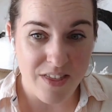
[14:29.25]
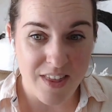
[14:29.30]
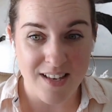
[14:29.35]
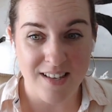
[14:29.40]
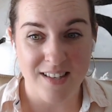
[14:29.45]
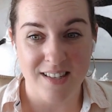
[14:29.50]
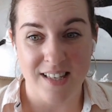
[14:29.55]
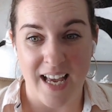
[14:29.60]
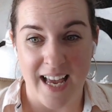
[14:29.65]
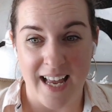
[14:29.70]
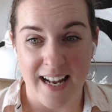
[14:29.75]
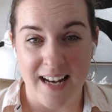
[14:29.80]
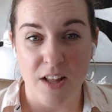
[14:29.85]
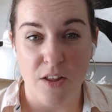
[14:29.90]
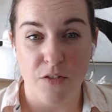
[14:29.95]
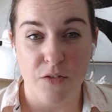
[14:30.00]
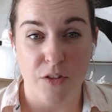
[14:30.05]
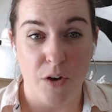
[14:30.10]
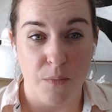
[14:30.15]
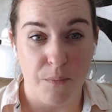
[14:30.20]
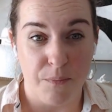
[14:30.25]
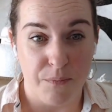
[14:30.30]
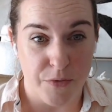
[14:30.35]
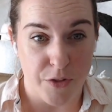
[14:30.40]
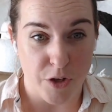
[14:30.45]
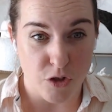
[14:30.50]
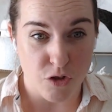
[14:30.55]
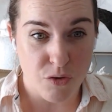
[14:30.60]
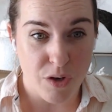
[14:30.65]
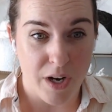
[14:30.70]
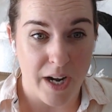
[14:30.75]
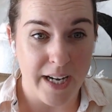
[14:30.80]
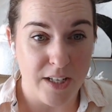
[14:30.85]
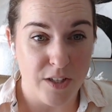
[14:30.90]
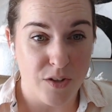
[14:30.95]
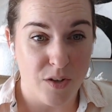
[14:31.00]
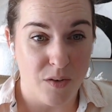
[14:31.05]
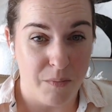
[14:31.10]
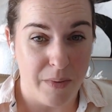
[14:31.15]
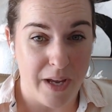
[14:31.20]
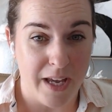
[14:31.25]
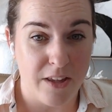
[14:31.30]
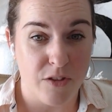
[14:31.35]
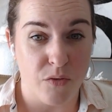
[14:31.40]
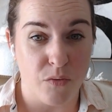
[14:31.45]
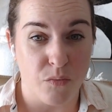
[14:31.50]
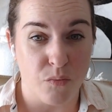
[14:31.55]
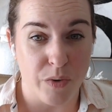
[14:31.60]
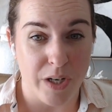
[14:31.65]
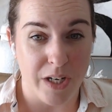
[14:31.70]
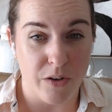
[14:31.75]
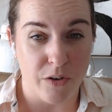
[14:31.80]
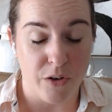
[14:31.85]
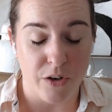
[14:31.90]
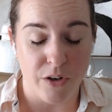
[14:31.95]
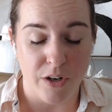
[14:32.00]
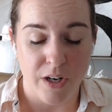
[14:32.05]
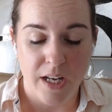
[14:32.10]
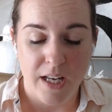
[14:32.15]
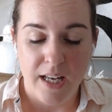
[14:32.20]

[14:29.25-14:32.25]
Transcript: said, they're trying to make the reader